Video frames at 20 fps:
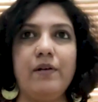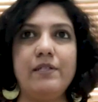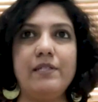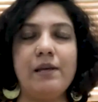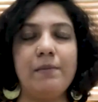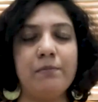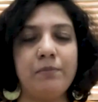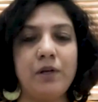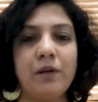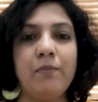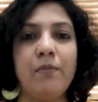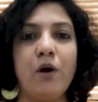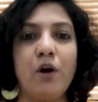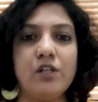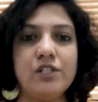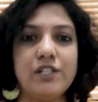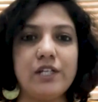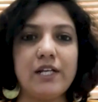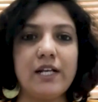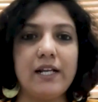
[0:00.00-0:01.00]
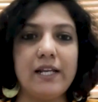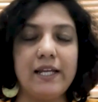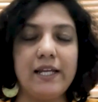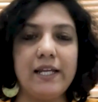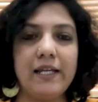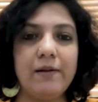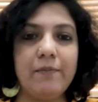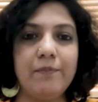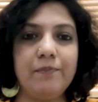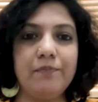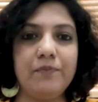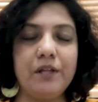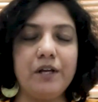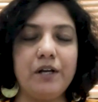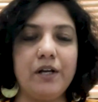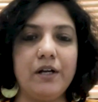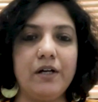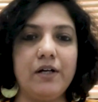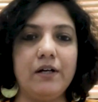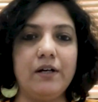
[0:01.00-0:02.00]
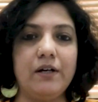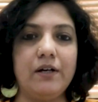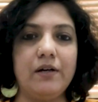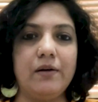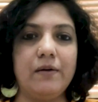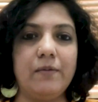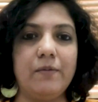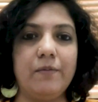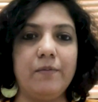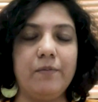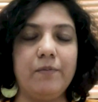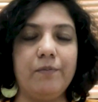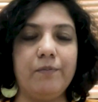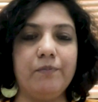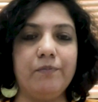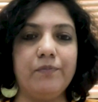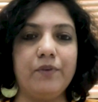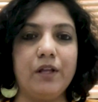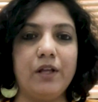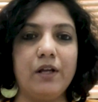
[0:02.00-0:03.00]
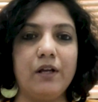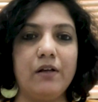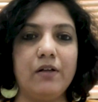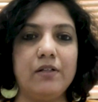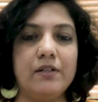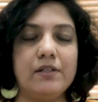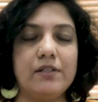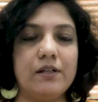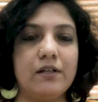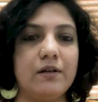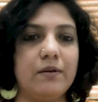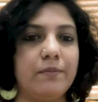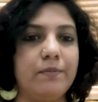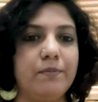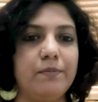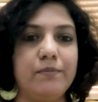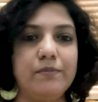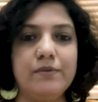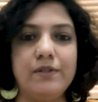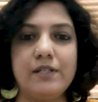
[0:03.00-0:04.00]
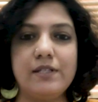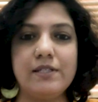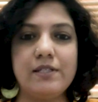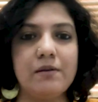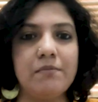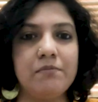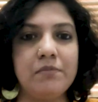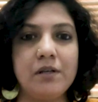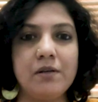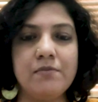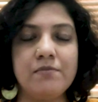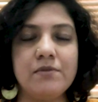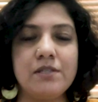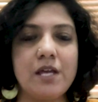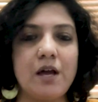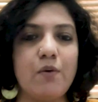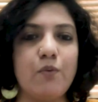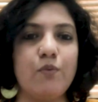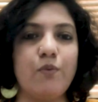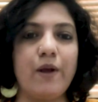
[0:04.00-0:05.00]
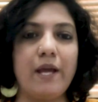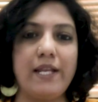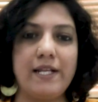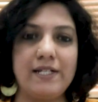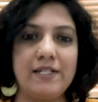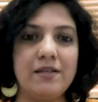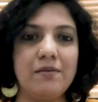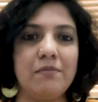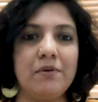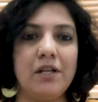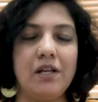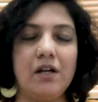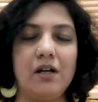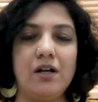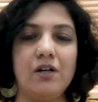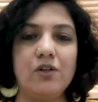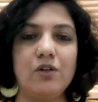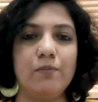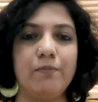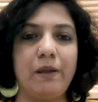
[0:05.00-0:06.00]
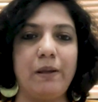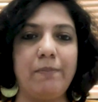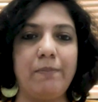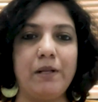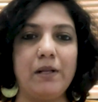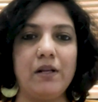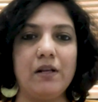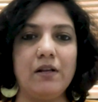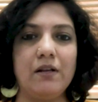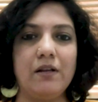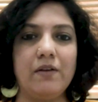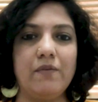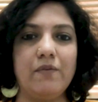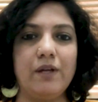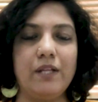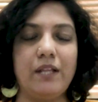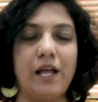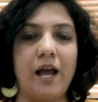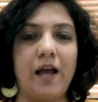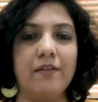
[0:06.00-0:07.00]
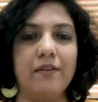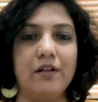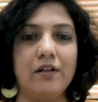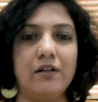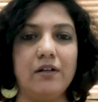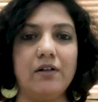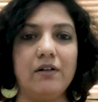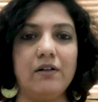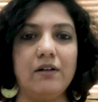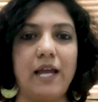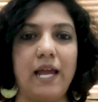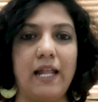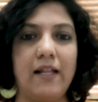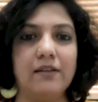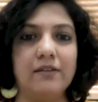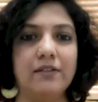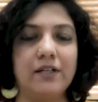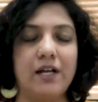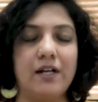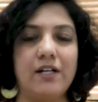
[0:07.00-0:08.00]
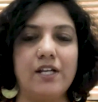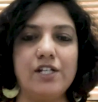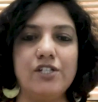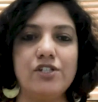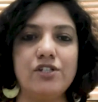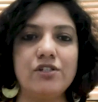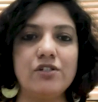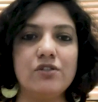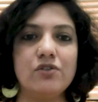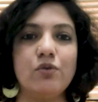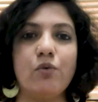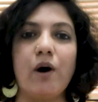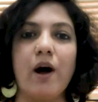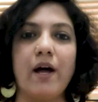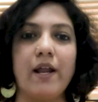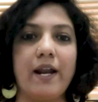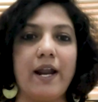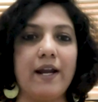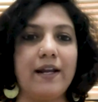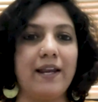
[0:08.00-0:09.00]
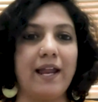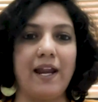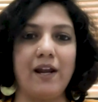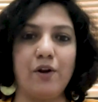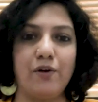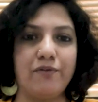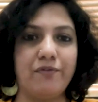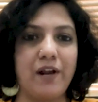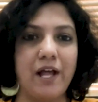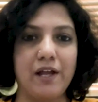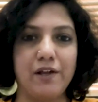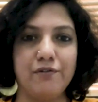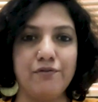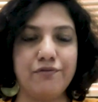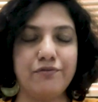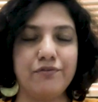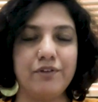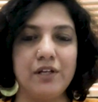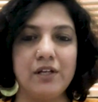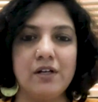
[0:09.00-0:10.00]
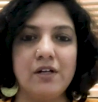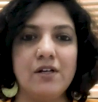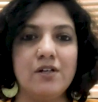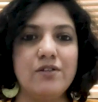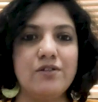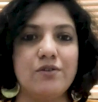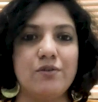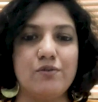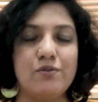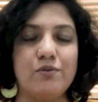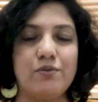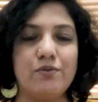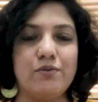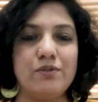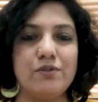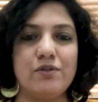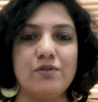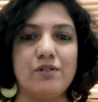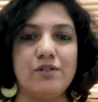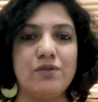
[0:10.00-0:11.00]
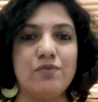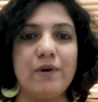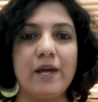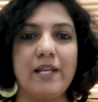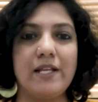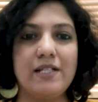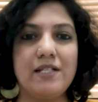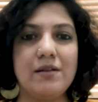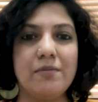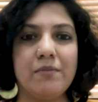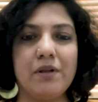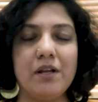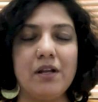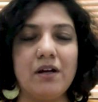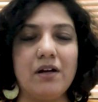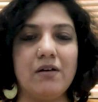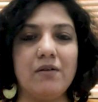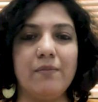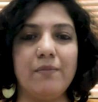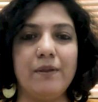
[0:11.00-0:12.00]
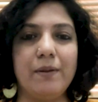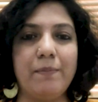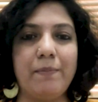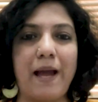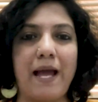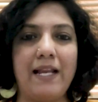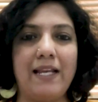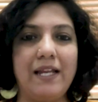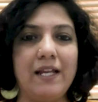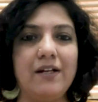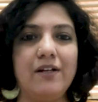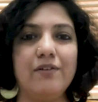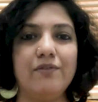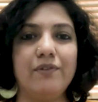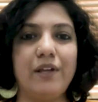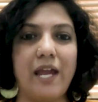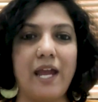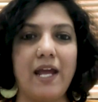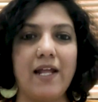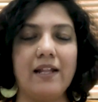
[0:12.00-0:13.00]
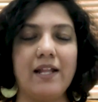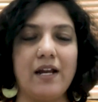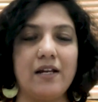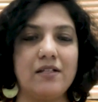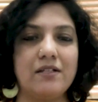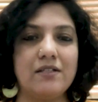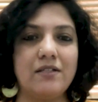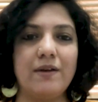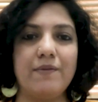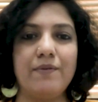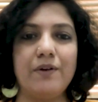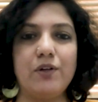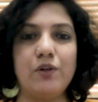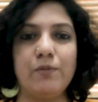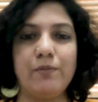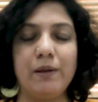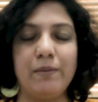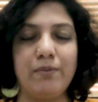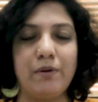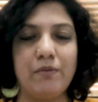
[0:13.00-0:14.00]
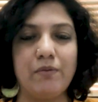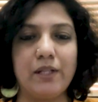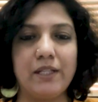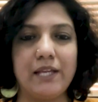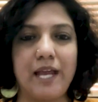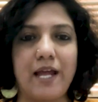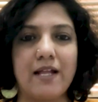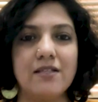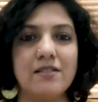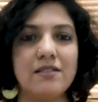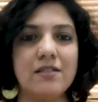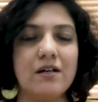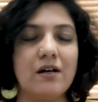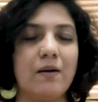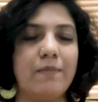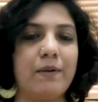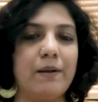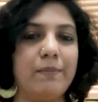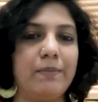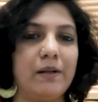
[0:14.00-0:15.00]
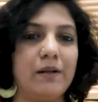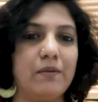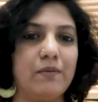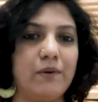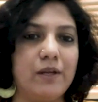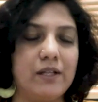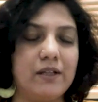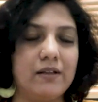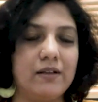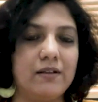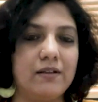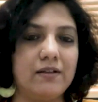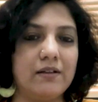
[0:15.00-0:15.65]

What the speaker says: Symptomologically, the symptoms are very similar to people with other health conditions who are at end of life. So it's very similar. The palliative care that is given to people with cancer, people with